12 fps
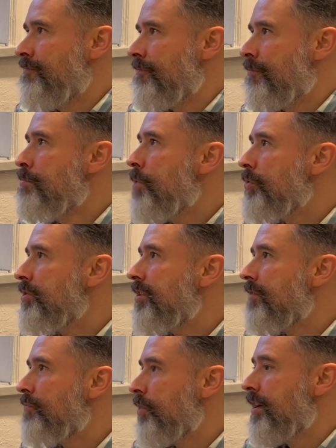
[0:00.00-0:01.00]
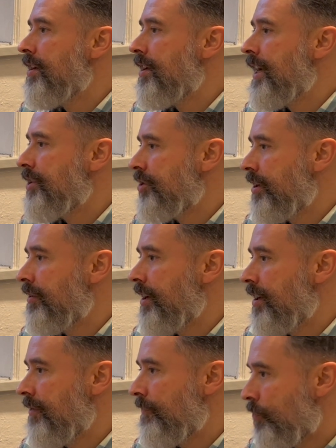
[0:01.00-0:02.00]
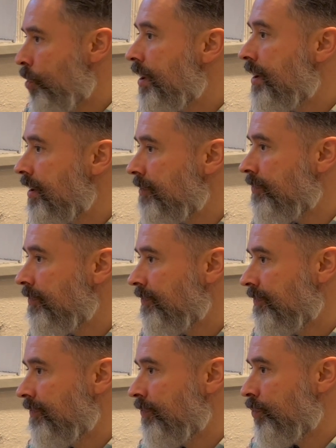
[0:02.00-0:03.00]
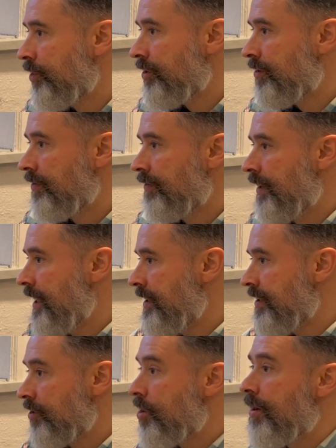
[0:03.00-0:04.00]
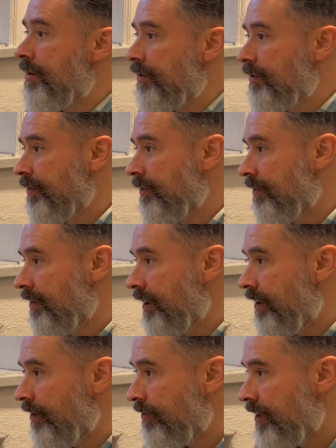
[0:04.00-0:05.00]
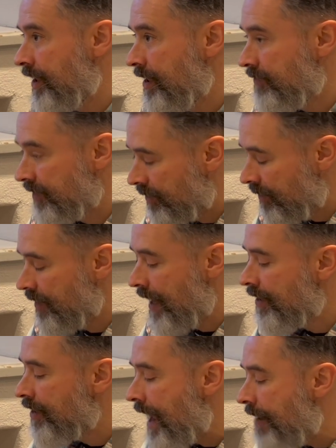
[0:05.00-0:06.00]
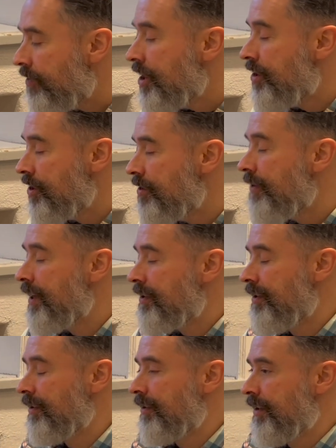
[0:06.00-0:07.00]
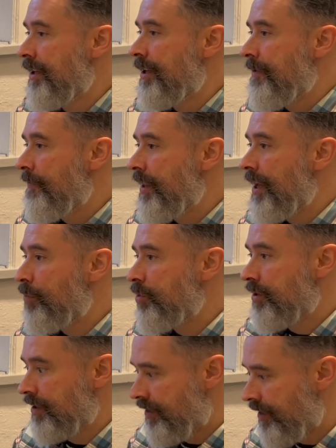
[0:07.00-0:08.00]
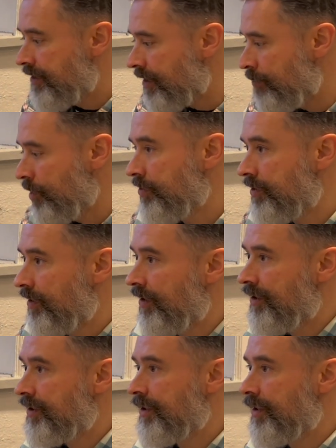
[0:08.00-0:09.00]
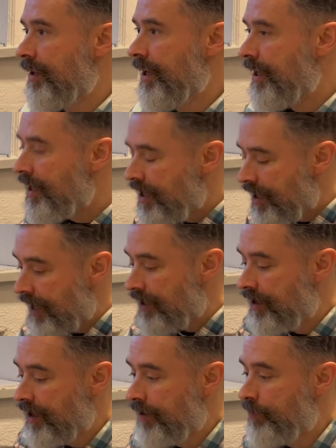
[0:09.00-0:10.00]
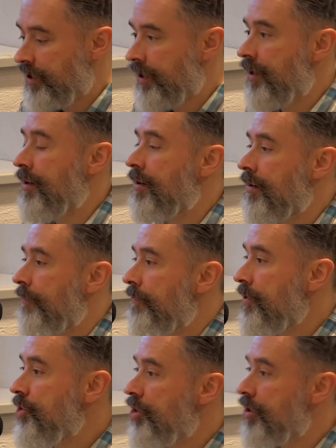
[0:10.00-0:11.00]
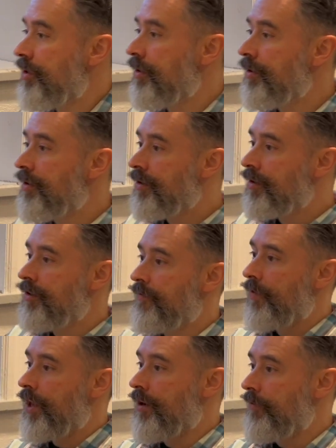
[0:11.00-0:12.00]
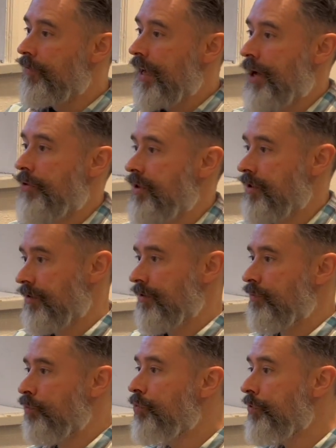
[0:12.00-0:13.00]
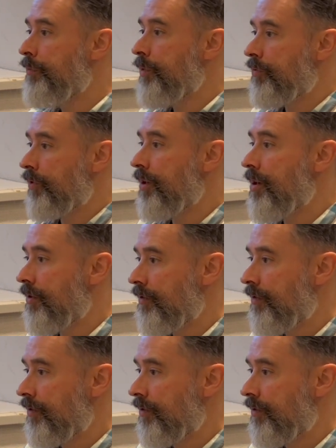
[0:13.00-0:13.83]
most of what it had generated for him was he discarded. And he was heavily curating the outputs. Because he's a composer. And he had a particular vision of how this movement would go.